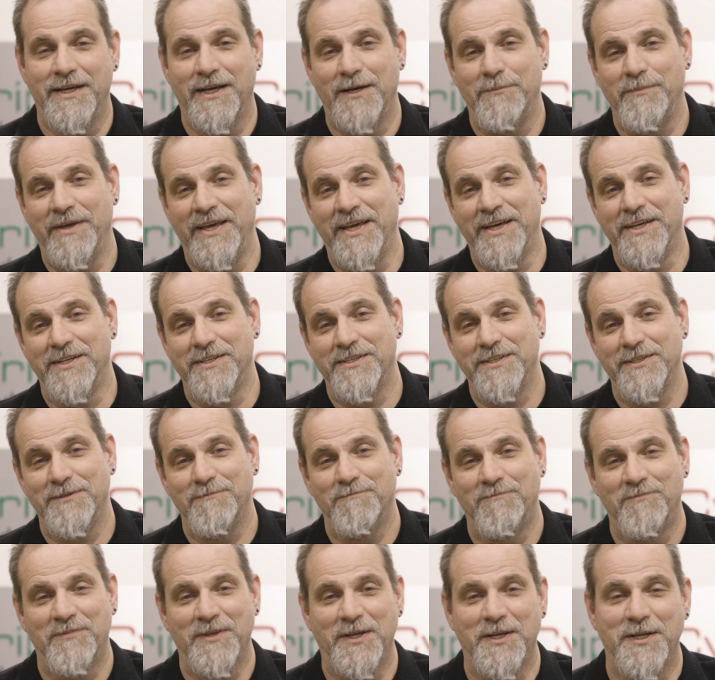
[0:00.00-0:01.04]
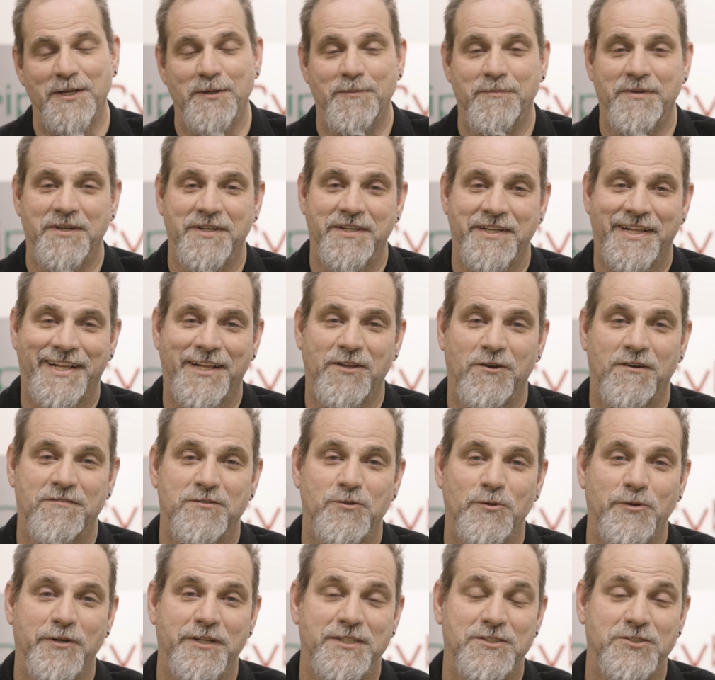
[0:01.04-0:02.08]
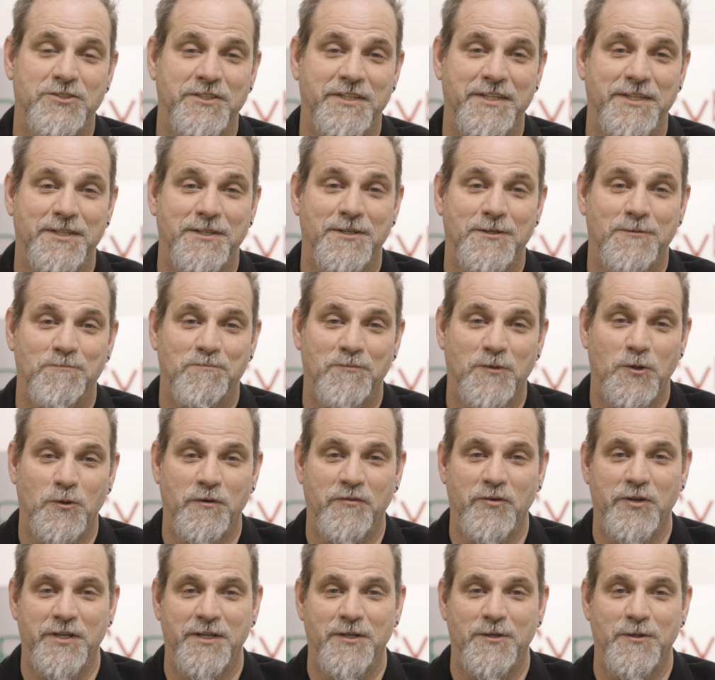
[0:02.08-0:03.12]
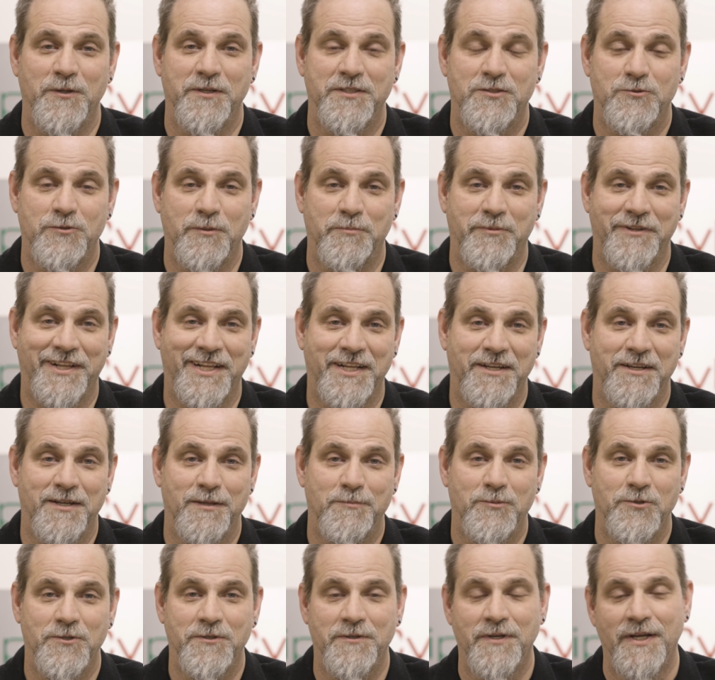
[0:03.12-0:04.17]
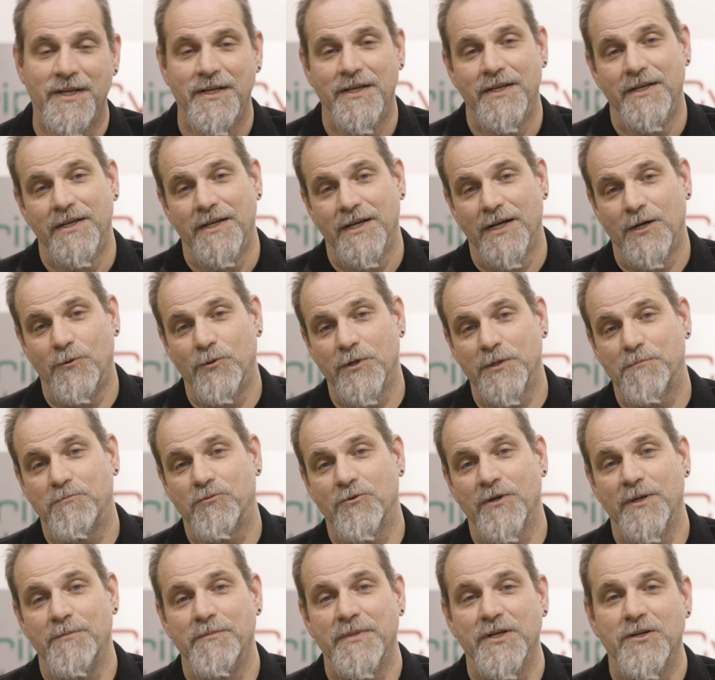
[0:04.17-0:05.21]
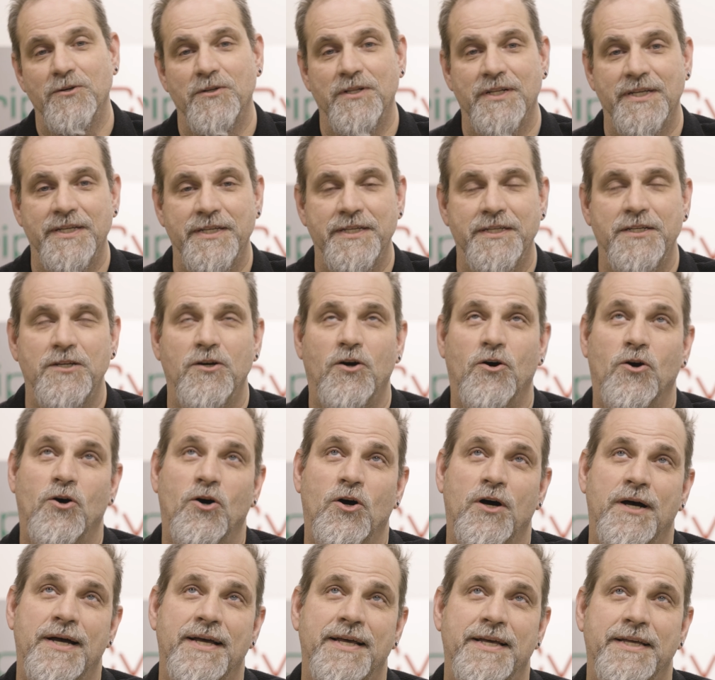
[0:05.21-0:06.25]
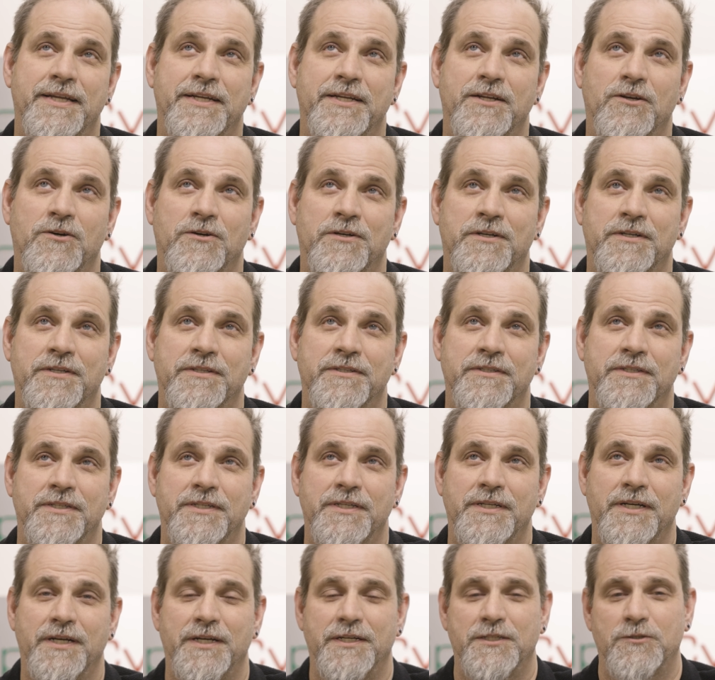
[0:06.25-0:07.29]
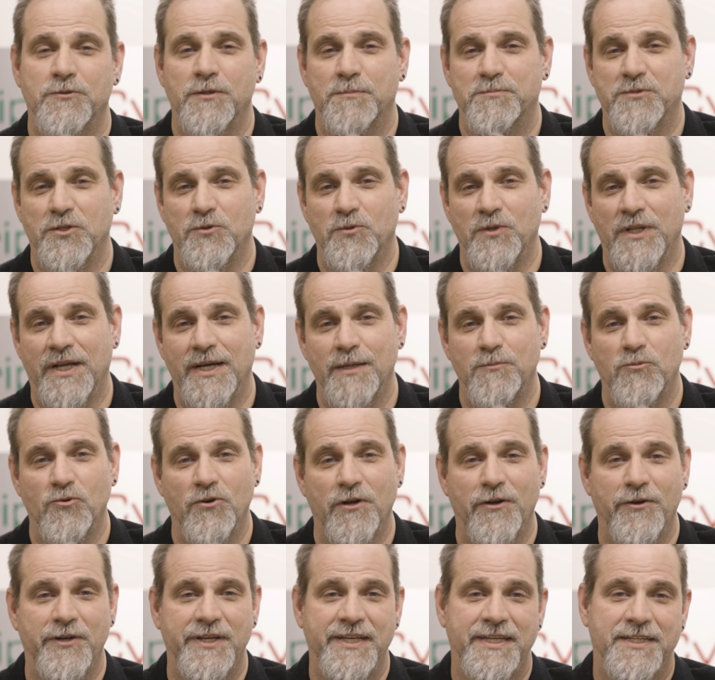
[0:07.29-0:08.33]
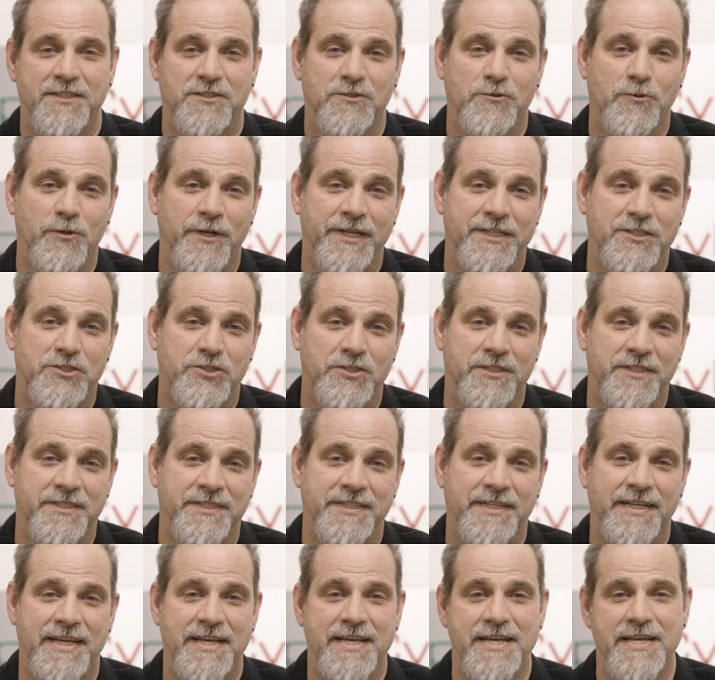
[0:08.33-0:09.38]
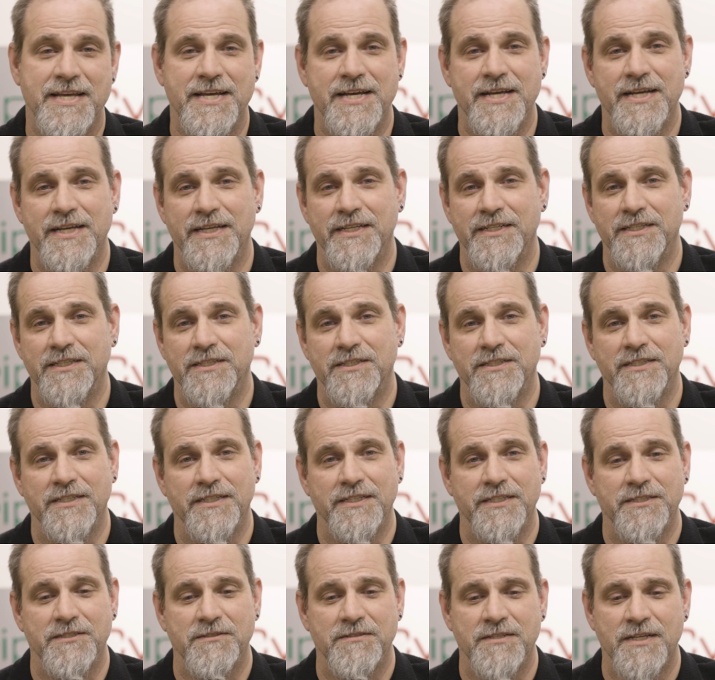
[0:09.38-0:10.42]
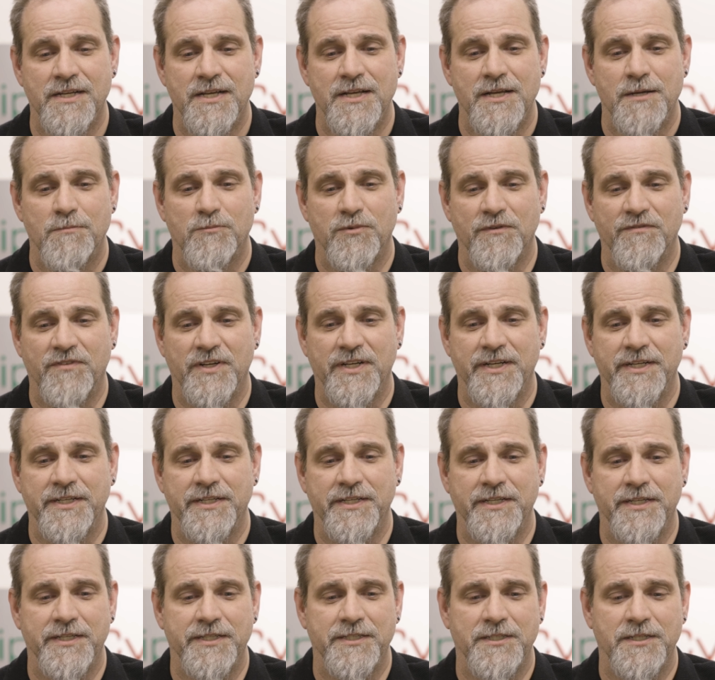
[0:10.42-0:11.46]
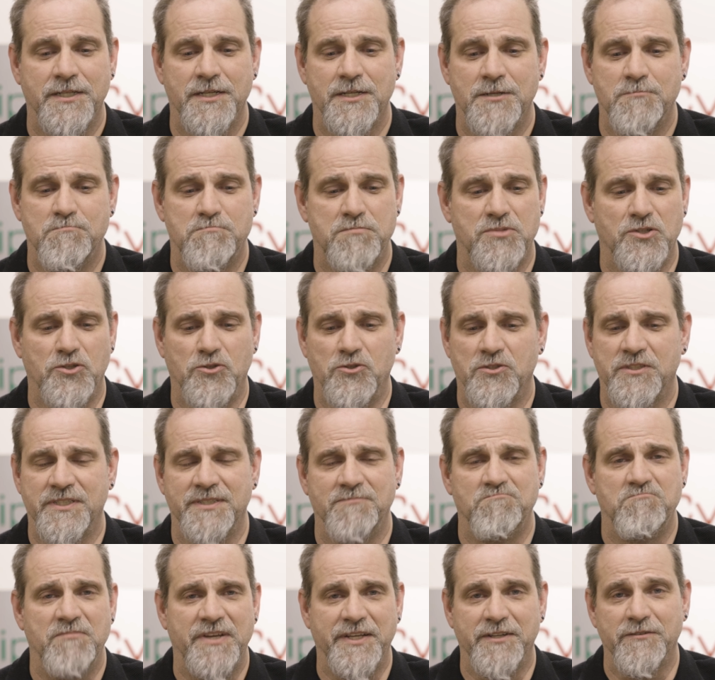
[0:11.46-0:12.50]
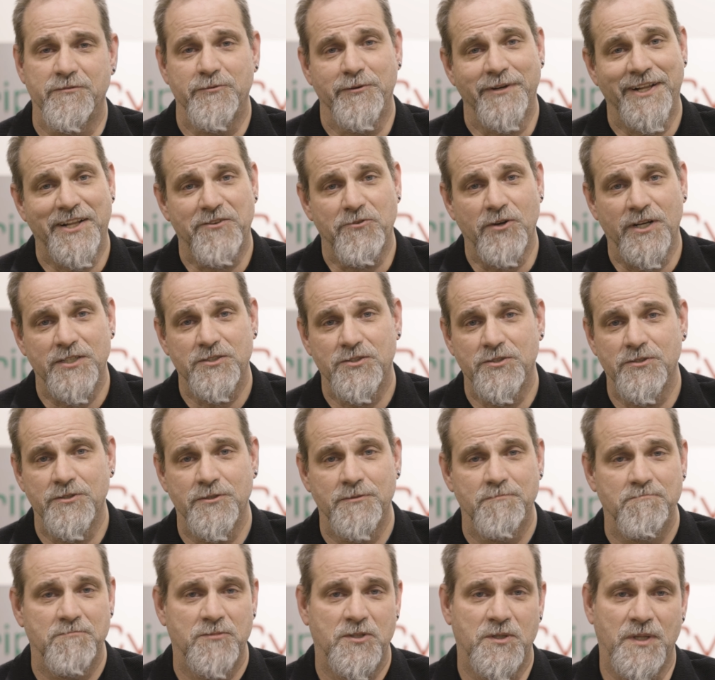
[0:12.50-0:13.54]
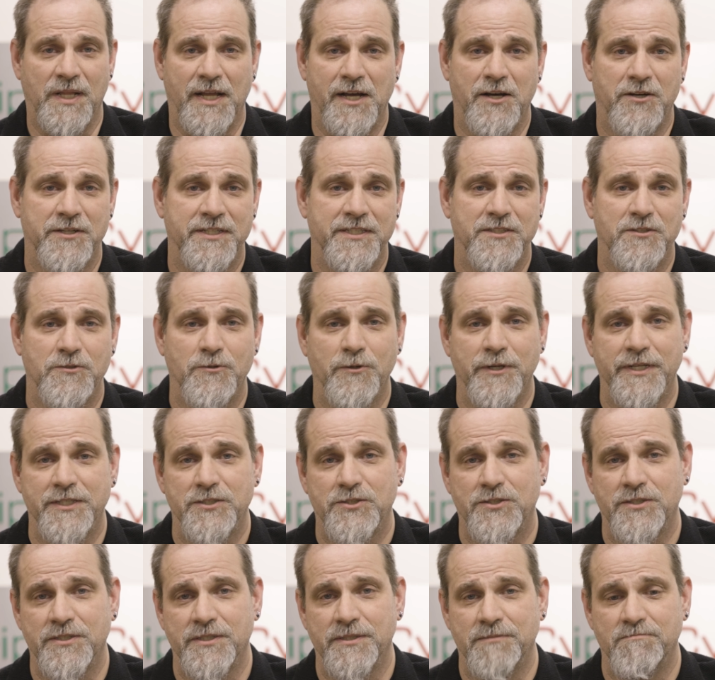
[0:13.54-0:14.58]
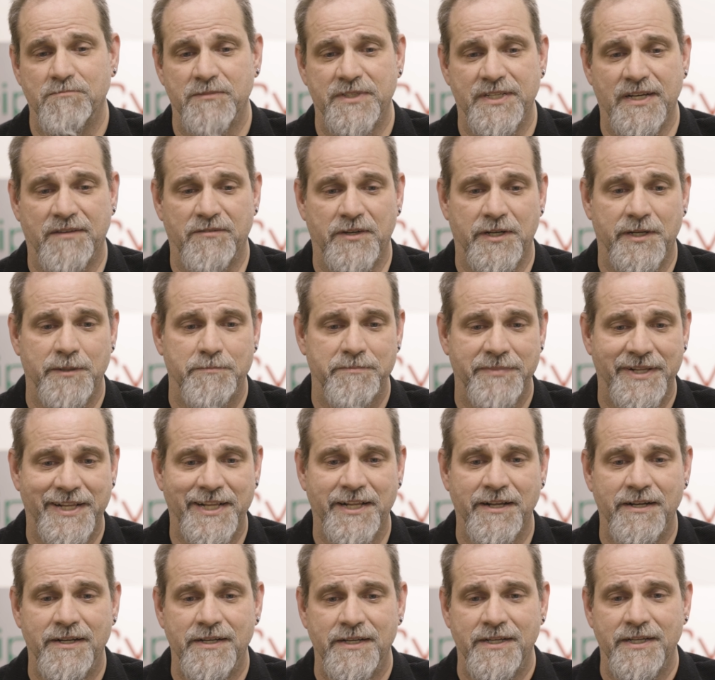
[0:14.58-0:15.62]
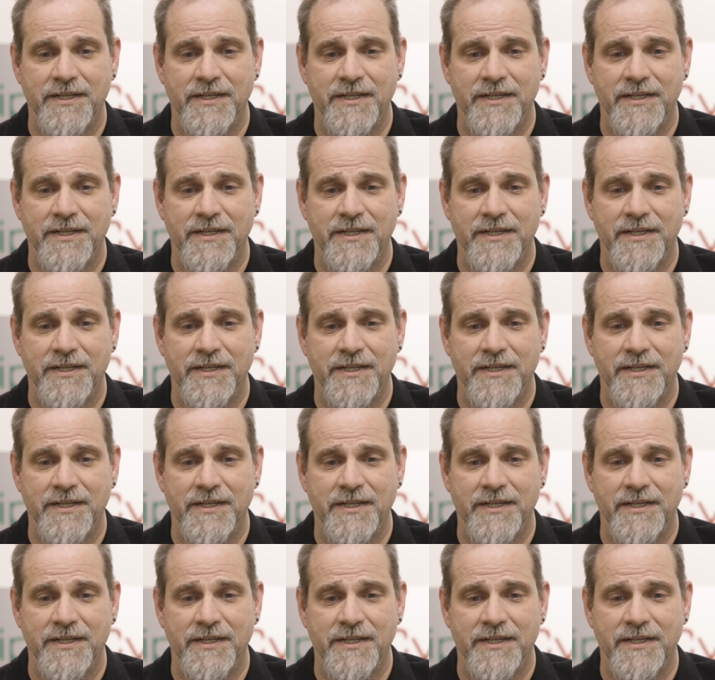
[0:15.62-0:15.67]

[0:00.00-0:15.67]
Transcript: I'm Andy. I'm a software engineer over here at TripleCyber. I work primarily on all the crypto library integration and in providing build and infrastructure, cloud integration, DevOps